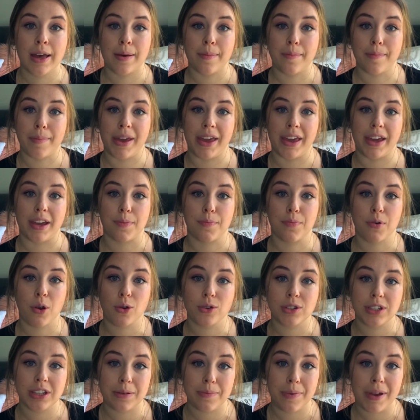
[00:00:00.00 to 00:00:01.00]
make
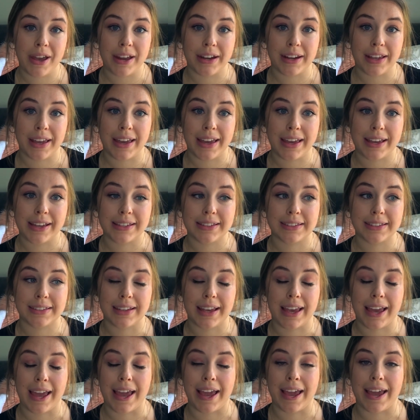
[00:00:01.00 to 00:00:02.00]
protein
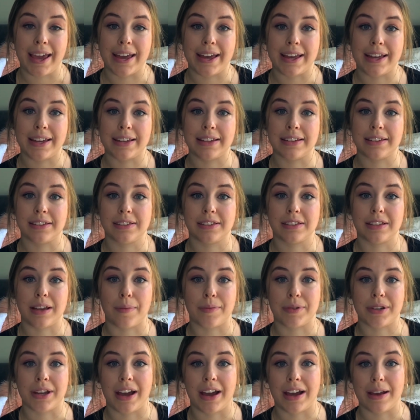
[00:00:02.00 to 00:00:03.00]
pancakes, and
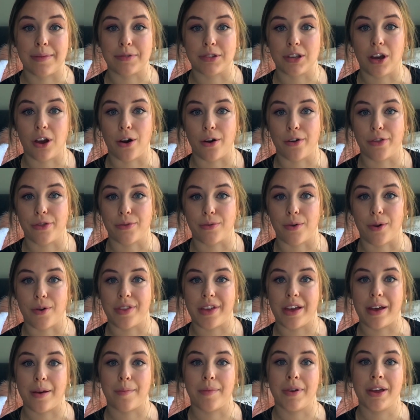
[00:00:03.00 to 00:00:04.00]
sometimes I'll throw
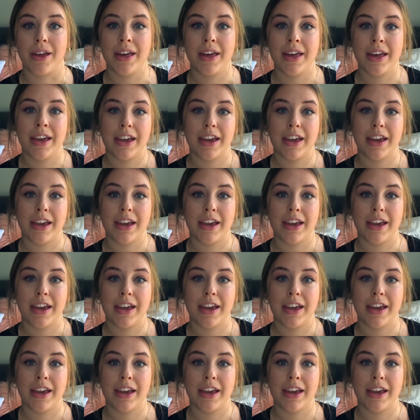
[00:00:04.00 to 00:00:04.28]
them